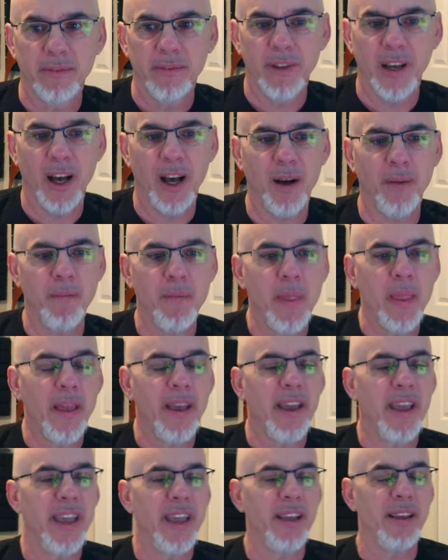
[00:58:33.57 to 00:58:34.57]
Um,
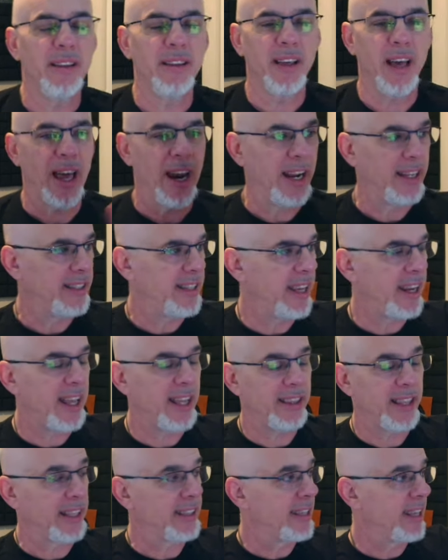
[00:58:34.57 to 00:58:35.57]
and I did
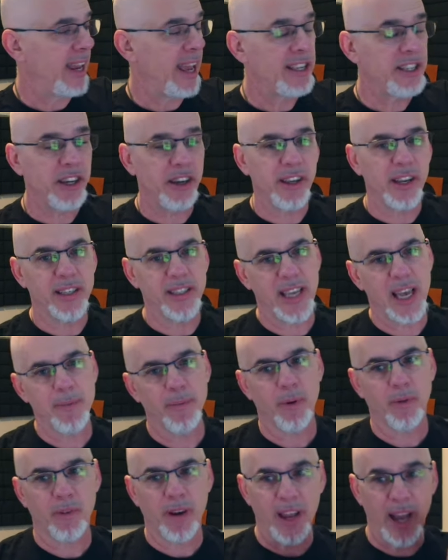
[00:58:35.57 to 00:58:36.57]
it like today's a good
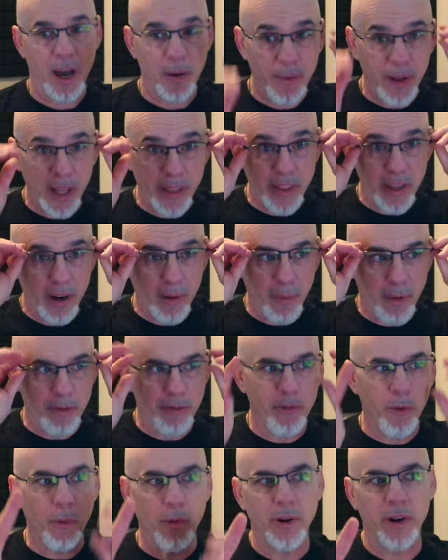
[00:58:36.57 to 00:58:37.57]
example, right? I went out there, I went
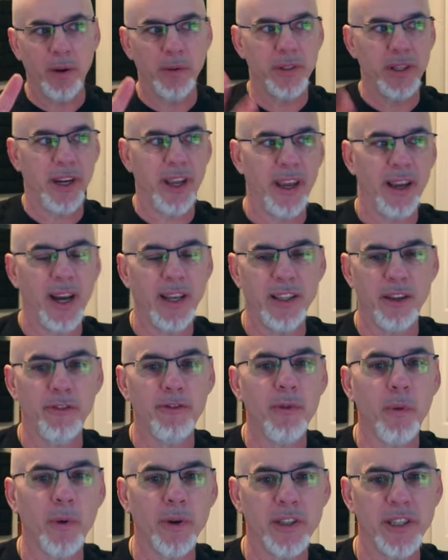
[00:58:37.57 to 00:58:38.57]
4 0 today. I did
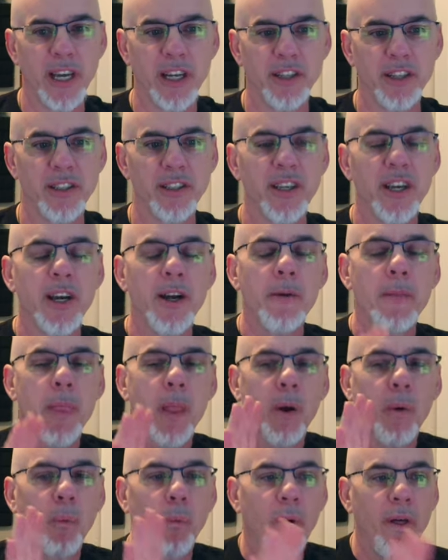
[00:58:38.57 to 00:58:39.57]
four sessions.
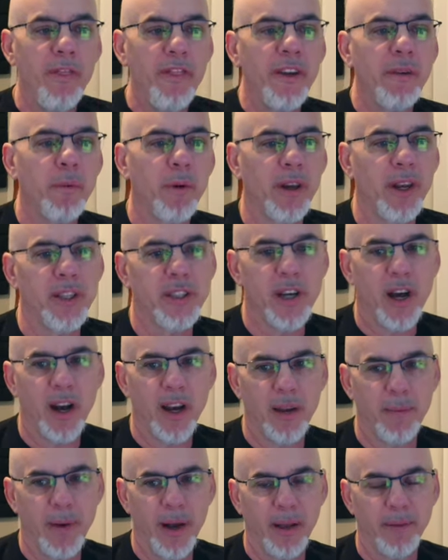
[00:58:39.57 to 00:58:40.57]
One thing we're going to talk
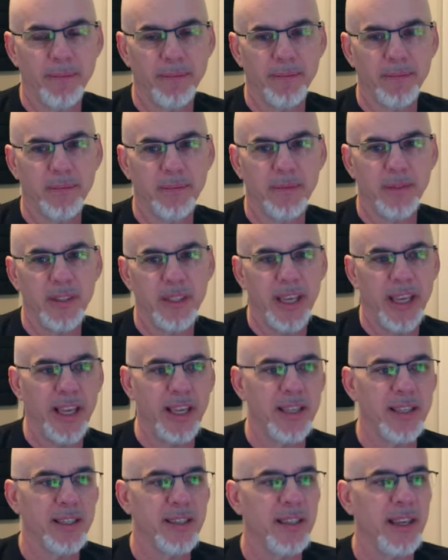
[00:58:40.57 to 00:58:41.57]
about
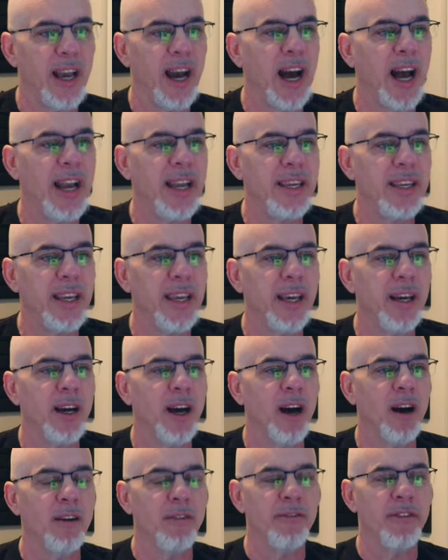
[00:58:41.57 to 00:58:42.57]
is the idea
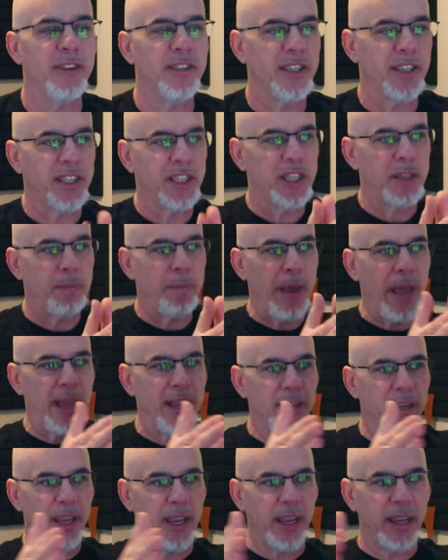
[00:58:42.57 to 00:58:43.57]
of this
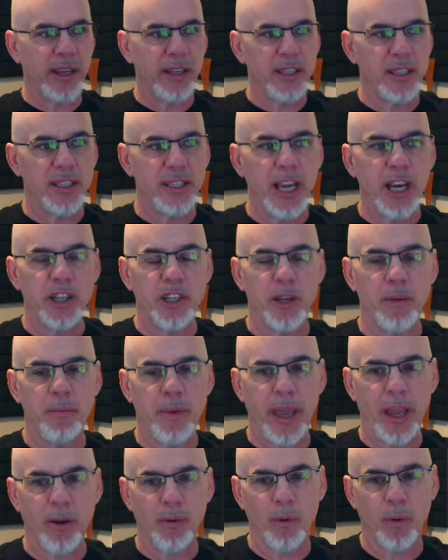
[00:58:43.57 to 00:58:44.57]
expanding session
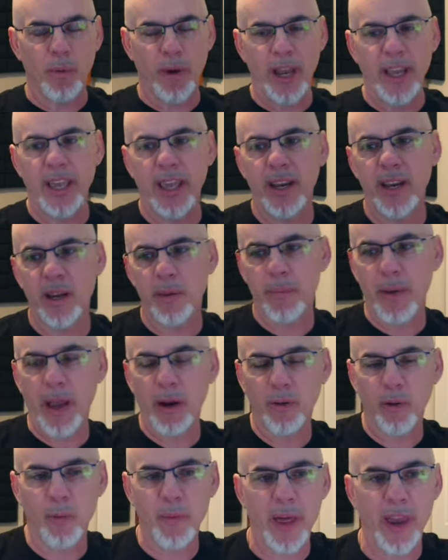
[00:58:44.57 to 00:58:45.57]
bankroll. When I get into
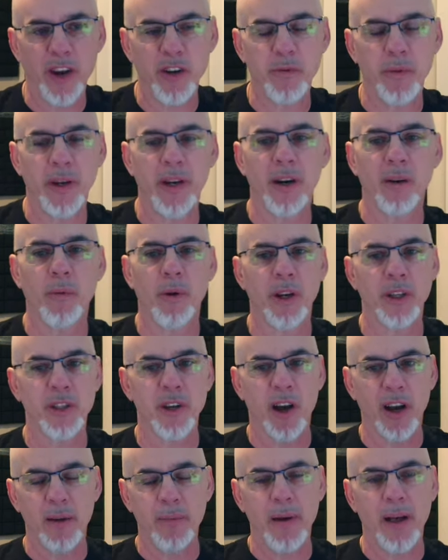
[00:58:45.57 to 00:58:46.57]
bankroll management here, we're going to
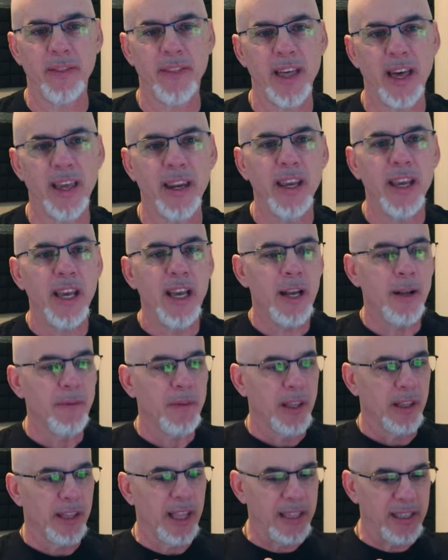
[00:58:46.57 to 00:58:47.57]
talk about that.
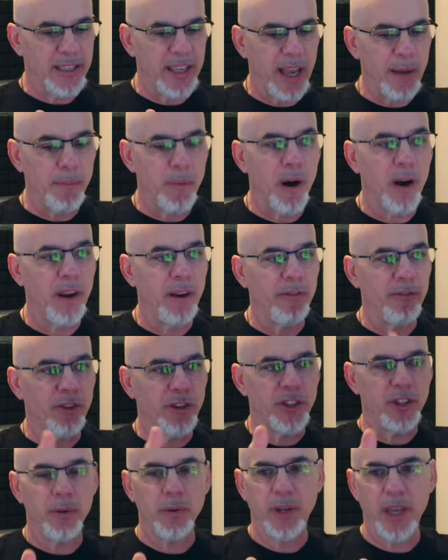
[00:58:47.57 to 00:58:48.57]
Let's say I bought in for
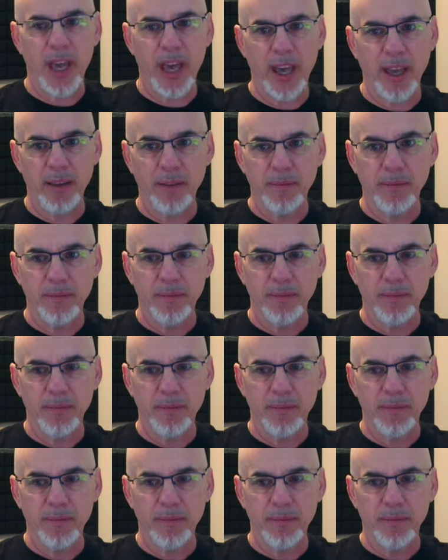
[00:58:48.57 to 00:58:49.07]
2K